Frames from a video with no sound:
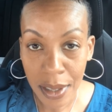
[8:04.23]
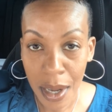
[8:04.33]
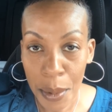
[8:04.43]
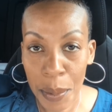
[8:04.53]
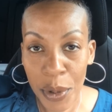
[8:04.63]

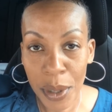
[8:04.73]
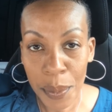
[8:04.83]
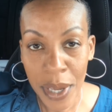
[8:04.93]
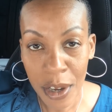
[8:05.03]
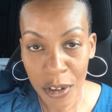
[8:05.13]
Come up with a
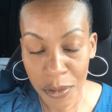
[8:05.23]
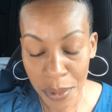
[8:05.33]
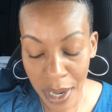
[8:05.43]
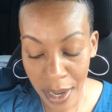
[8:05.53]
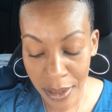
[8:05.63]
payoff
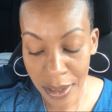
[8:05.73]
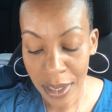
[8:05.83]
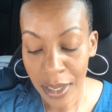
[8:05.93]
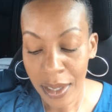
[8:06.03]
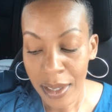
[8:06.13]
plan
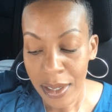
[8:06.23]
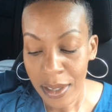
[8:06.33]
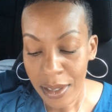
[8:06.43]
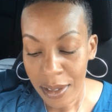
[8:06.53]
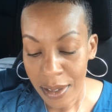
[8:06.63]

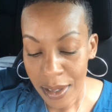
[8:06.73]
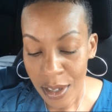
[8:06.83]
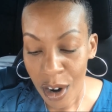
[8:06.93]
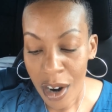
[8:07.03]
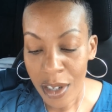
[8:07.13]
to
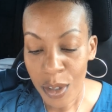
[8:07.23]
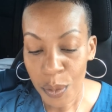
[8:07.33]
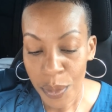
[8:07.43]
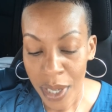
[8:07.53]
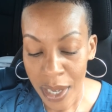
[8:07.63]
start
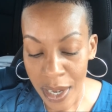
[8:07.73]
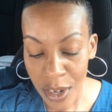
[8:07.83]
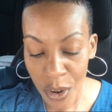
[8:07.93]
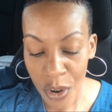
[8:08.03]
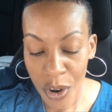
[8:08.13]

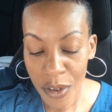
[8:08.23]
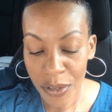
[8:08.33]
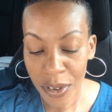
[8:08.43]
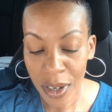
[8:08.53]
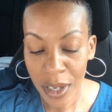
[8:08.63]
paying
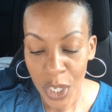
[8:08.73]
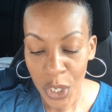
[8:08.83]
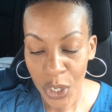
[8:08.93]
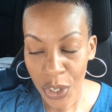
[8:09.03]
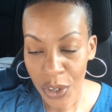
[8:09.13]
off
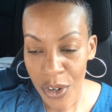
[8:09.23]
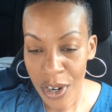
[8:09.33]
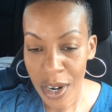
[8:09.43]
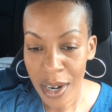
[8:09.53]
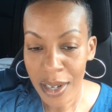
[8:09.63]

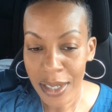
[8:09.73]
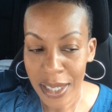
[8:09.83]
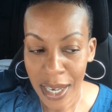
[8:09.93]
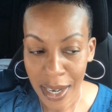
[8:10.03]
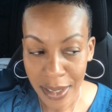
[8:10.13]
your
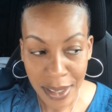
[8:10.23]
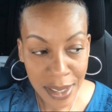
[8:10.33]
debt.